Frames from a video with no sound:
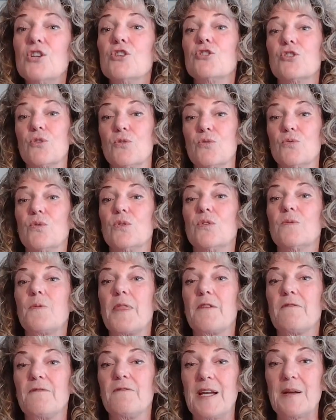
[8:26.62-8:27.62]
So
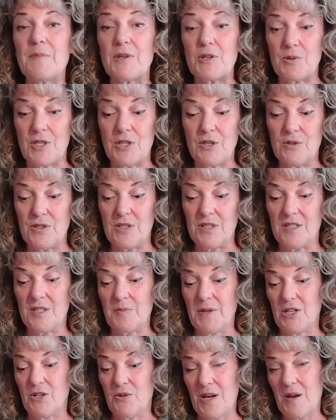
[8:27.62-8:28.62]
family
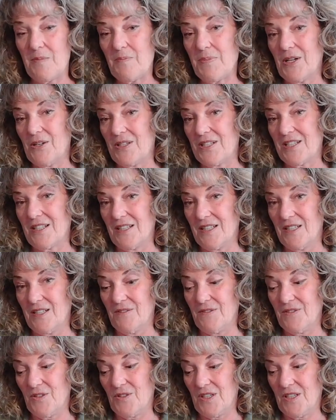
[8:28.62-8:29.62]
reunions, my grandparents
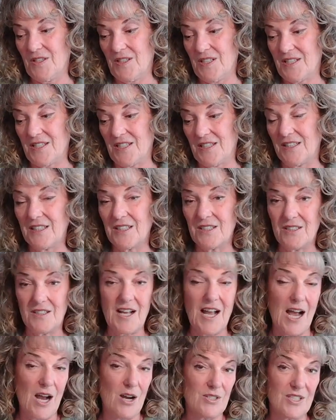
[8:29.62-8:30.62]
lived in this
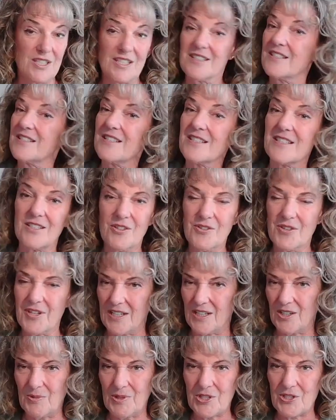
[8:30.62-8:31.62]
little house that's still there.